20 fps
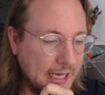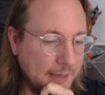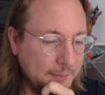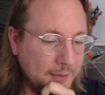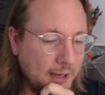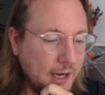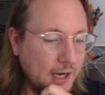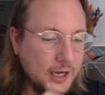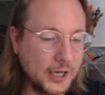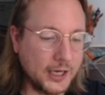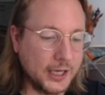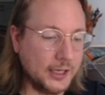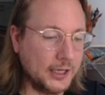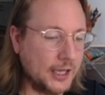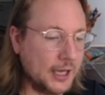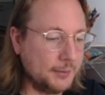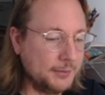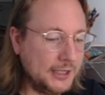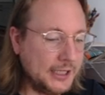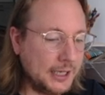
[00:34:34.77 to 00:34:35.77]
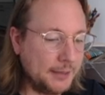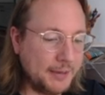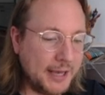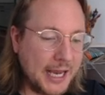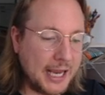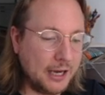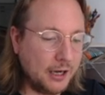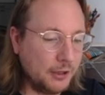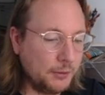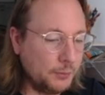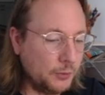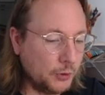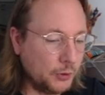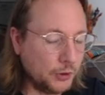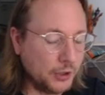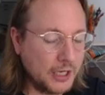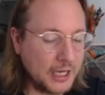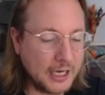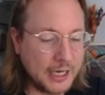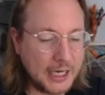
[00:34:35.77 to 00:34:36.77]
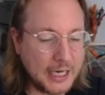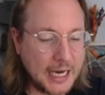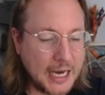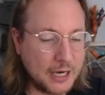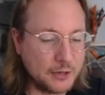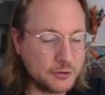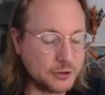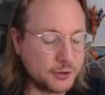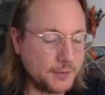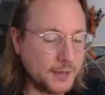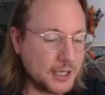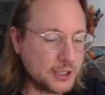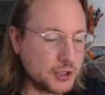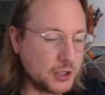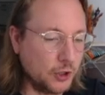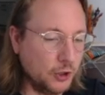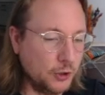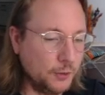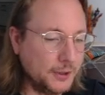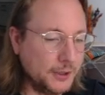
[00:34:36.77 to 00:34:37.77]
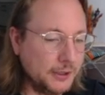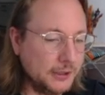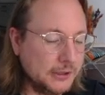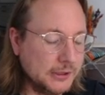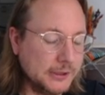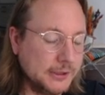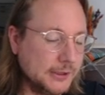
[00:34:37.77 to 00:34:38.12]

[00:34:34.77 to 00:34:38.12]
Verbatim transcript: I'm not gonna. I mean, I'm ahead on board. I could counter magic open.